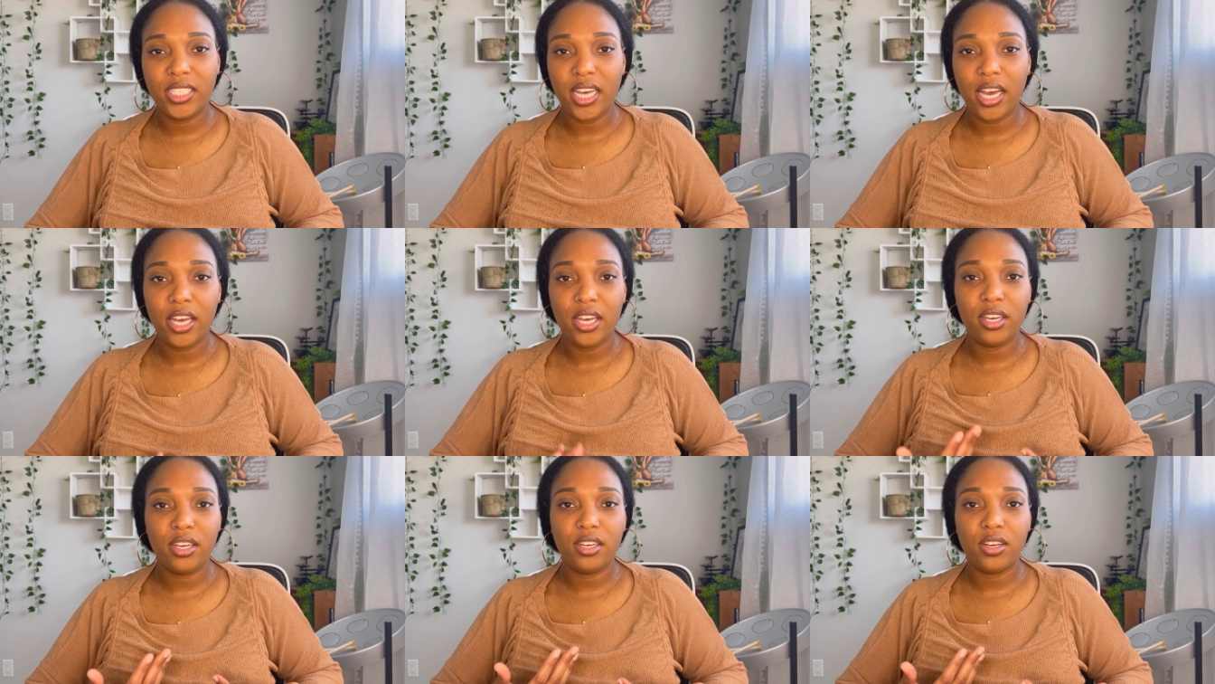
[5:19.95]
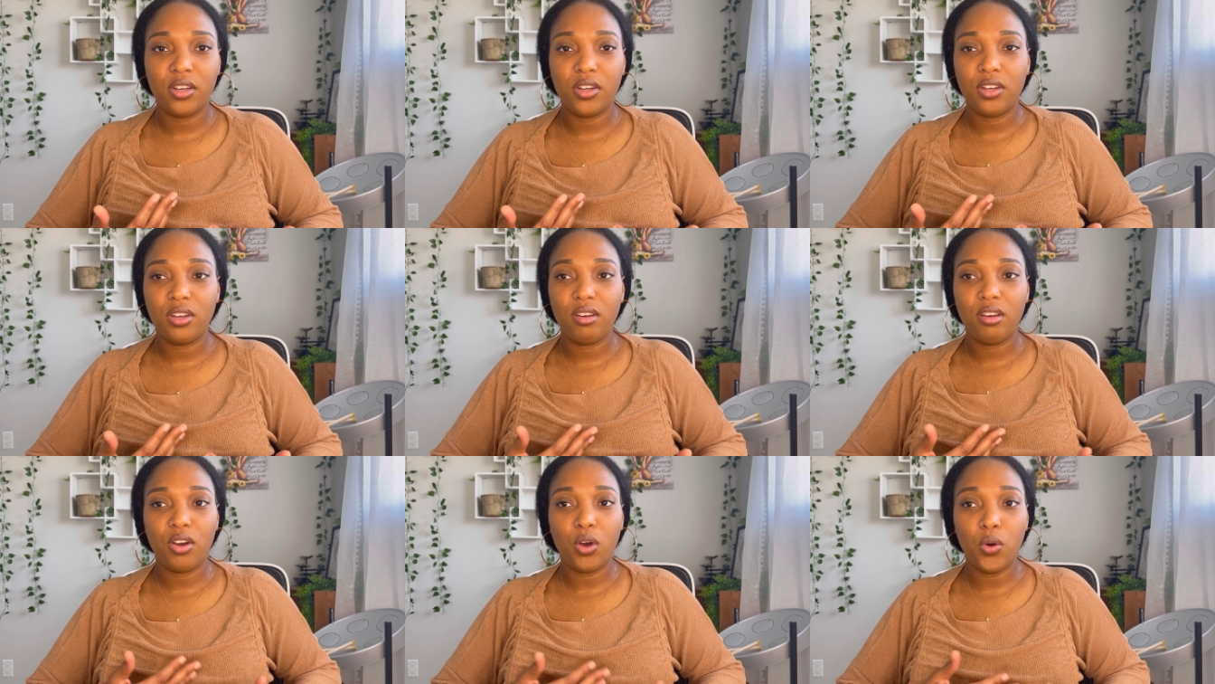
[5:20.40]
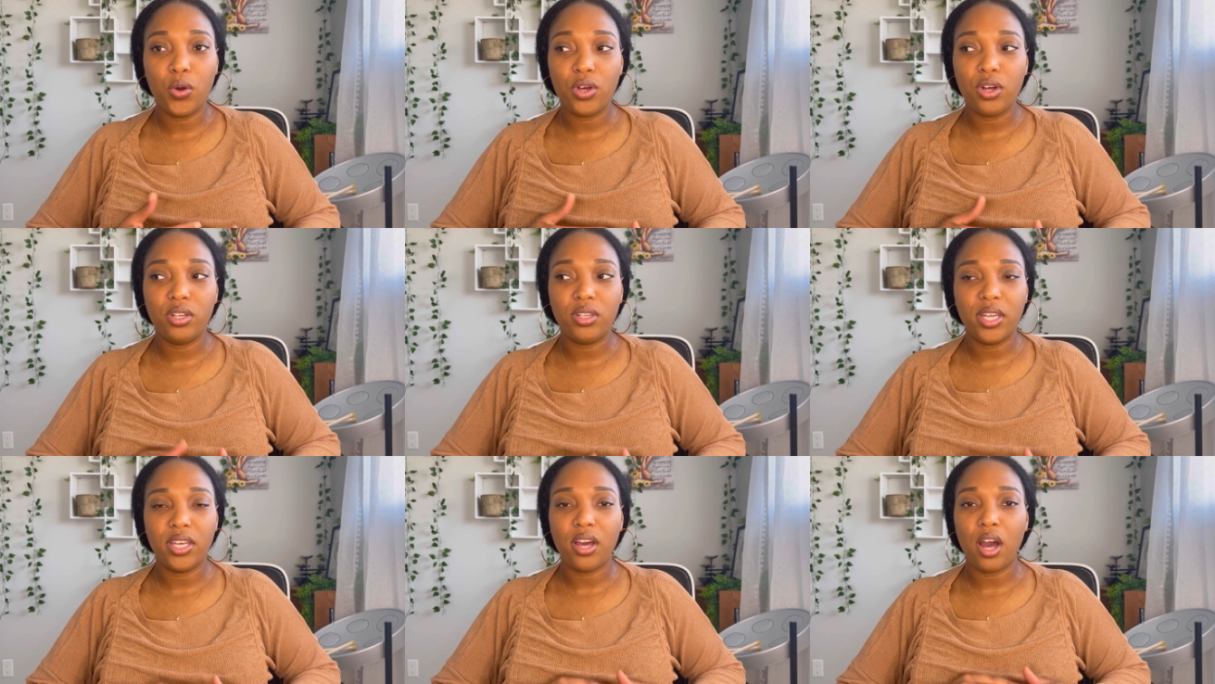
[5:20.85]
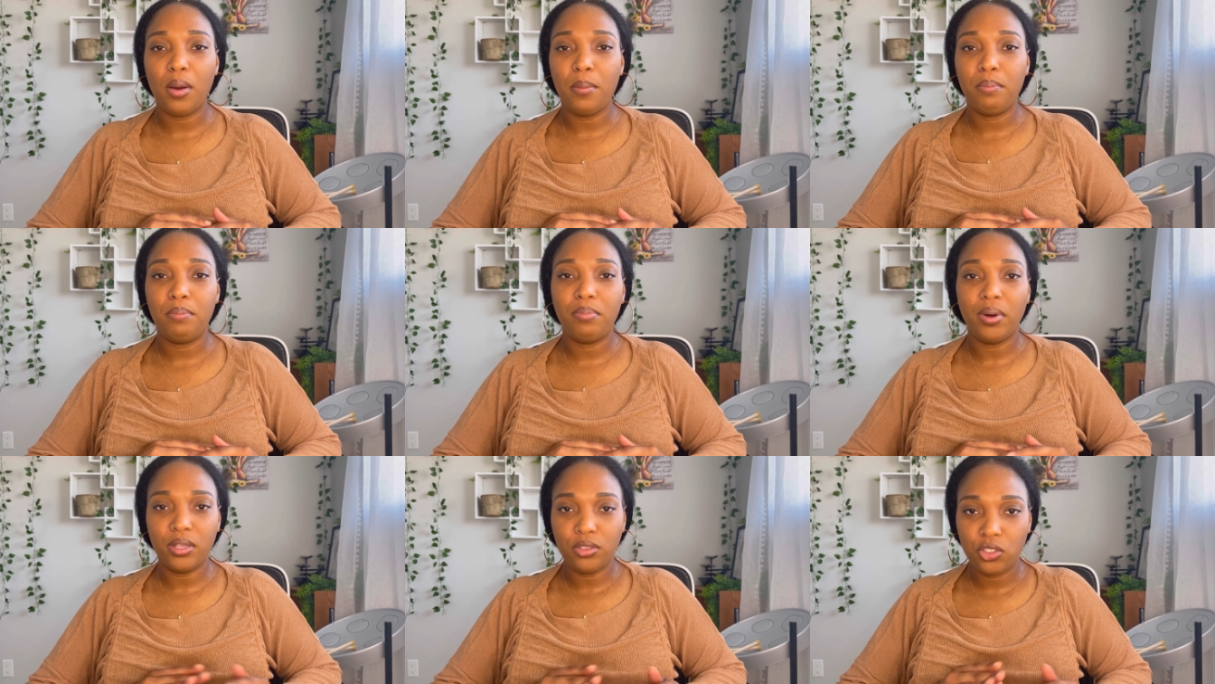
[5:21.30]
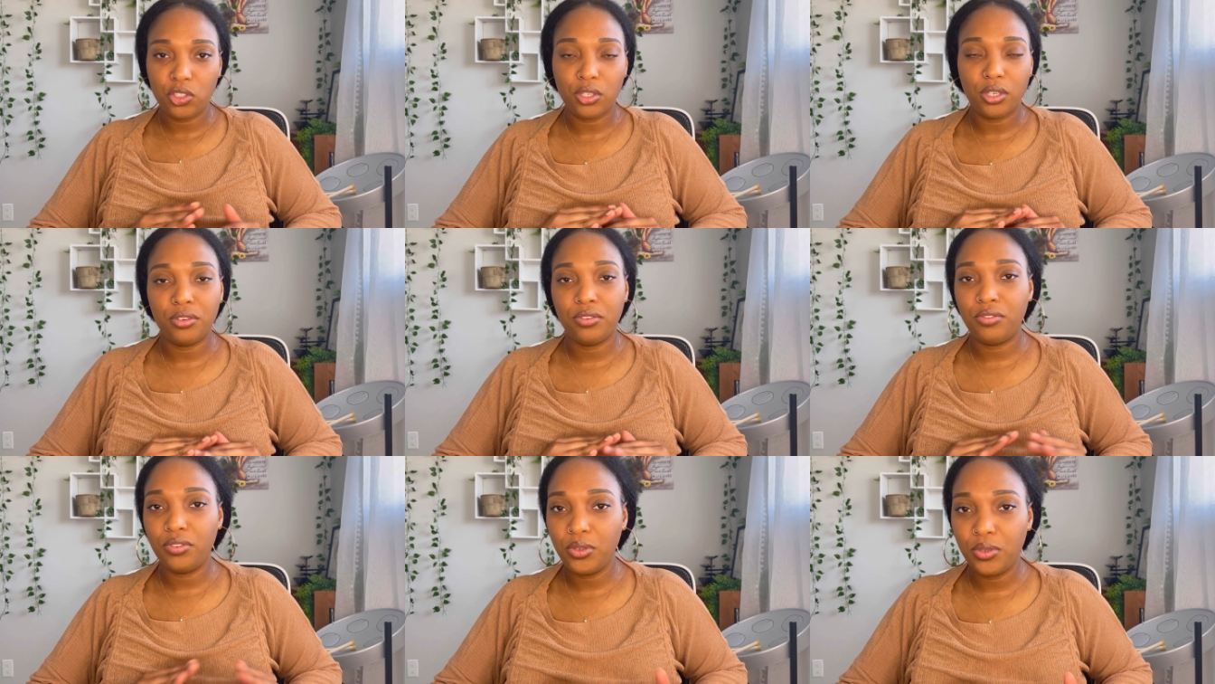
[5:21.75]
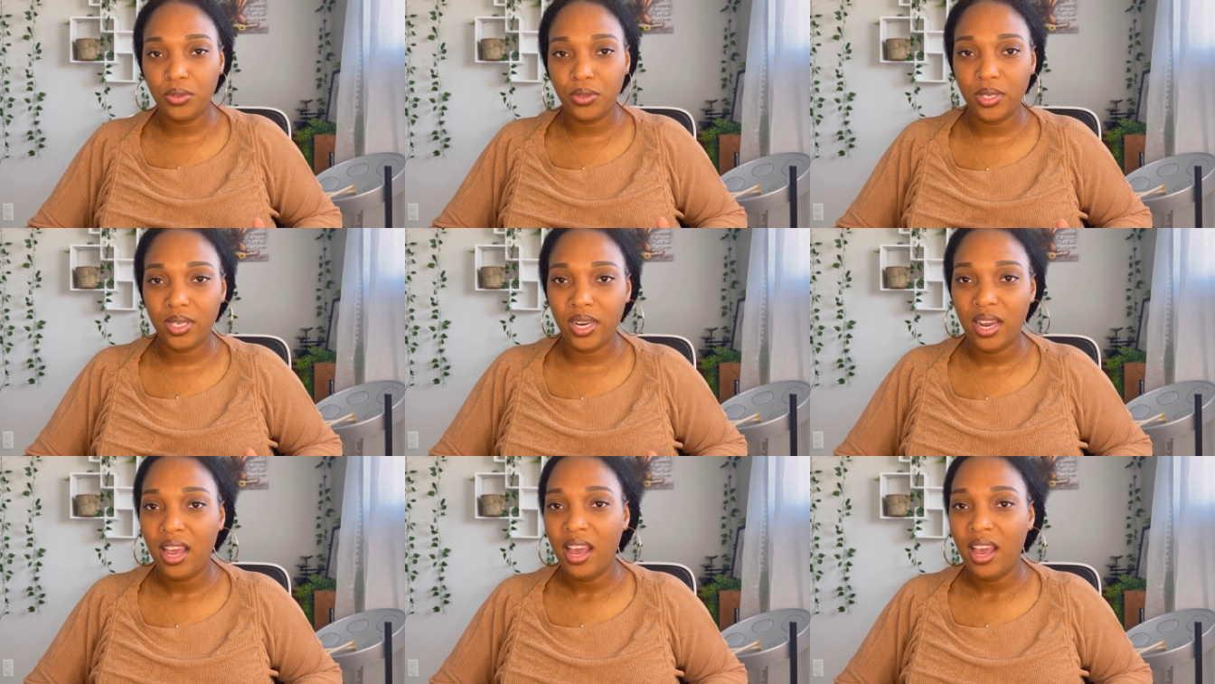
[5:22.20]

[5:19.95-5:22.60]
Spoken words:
I cook like a bunch of food.